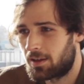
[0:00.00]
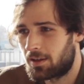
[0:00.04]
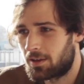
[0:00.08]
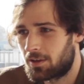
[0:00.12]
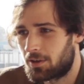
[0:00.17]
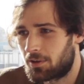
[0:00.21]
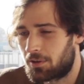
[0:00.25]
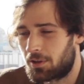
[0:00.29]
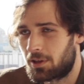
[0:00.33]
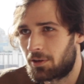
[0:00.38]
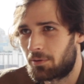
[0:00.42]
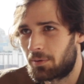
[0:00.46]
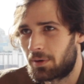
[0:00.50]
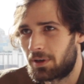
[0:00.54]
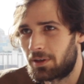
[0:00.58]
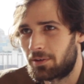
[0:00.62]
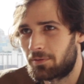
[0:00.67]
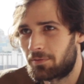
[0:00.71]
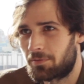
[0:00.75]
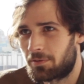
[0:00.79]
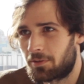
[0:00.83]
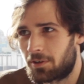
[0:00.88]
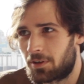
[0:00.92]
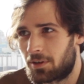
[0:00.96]
you know, they went
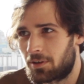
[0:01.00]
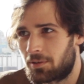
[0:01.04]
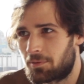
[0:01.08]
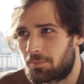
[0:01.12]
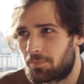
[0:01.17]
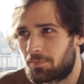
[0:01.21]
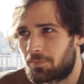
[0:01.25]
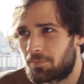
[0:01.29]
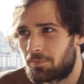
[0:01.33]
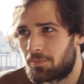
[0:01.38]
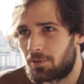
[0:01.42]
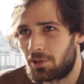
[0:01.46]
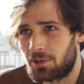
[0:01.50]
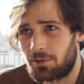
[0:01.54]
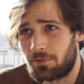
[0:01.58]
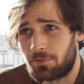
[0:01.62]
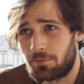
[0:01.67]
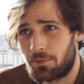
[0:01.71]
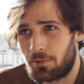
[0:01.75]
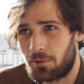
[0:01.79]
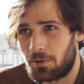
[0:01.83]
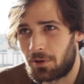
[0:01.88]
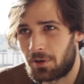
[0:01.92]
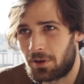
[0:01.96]
from, you know,
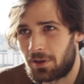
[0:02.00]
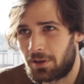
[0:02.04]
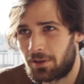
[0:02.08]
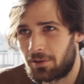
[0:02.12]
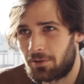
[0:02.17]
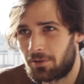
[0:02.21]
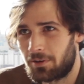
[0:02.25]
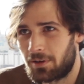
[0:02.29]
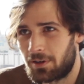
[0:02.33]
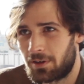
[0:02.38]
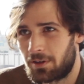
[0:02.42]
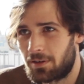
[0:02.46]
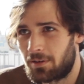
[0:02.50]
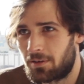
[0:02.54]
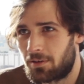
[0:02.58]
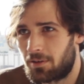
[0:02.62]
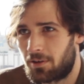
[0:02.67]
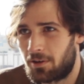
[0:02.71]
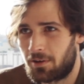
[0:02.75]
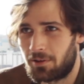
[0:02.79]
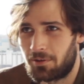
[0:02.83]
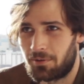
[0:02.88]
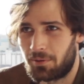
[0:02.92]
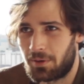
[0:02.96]
400
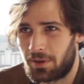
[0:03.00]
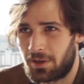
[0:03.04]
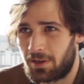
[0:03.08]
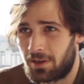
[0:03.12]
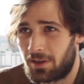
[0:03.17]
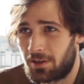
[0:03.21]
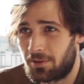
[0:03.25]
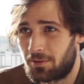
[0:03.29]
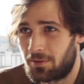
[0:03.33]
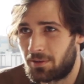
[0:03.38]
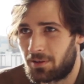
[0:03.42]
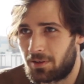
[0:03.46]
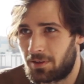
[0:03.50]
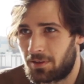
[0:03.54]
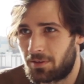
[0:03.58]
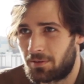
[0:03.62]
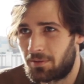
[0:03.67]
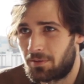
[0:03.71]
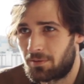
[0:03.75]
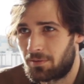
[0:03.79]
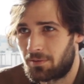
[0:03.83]
all the way down to,